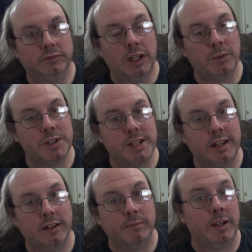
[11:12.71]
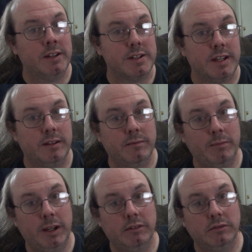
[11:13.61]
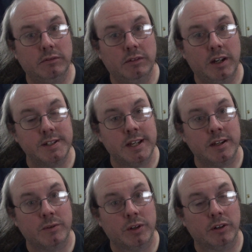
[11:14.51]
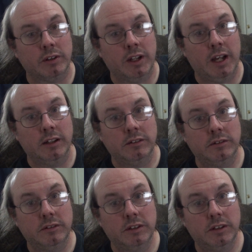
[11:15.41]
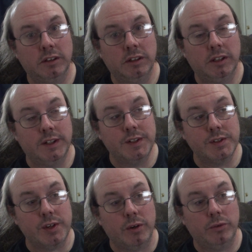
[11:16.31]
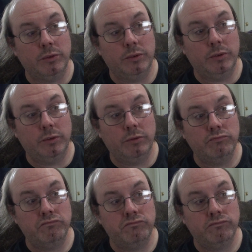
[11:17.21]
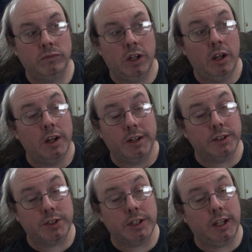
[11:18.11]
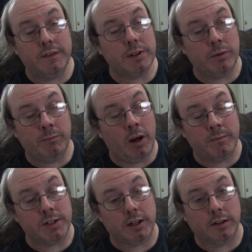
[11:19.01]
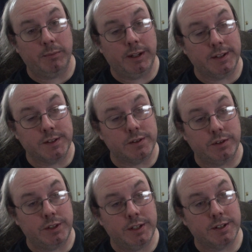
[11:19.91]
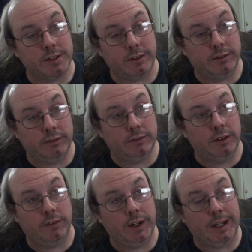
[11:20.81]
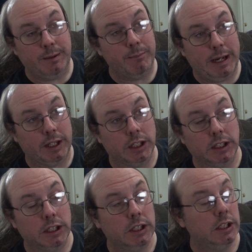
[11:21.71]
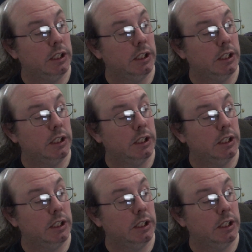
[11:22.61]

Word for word: I would say Minxie, but I say no to her a lot. So she loves it when mom's here because she's a fucking beggar